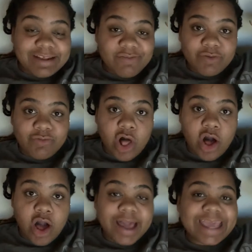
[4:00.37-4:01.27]
Denver
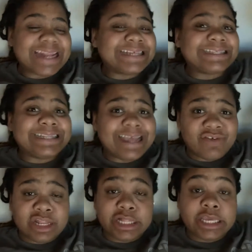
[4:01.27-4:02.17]
vlog, it is
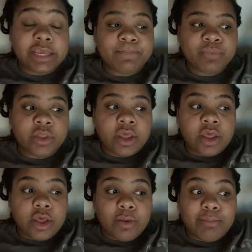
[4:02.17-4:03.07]
definitely
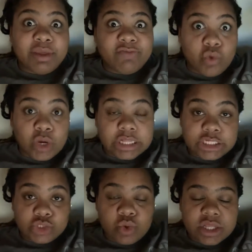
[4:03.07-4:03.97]
before
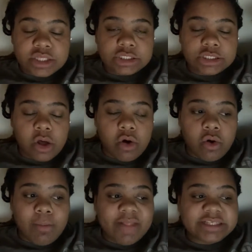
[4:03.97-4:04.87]
this one.
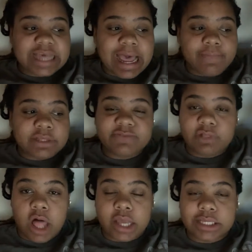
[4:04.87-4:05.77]
So by the time this
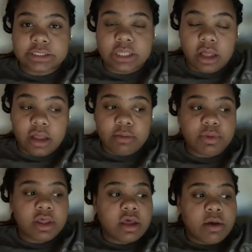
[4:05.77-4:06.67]
vlog is
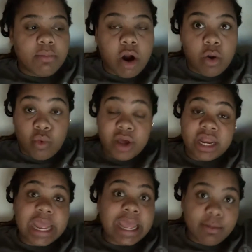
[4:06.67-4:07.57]
up, part one
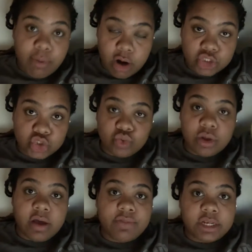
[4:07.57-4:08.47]
and part two
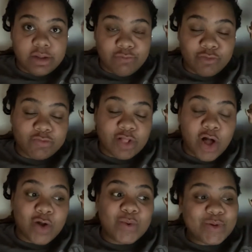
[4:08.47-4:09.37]
of the Denver
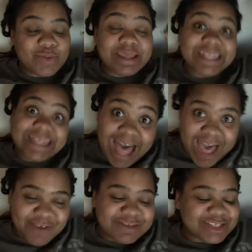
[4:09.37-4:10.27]
vlog will be
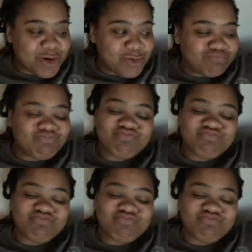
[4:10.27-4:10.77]
live. So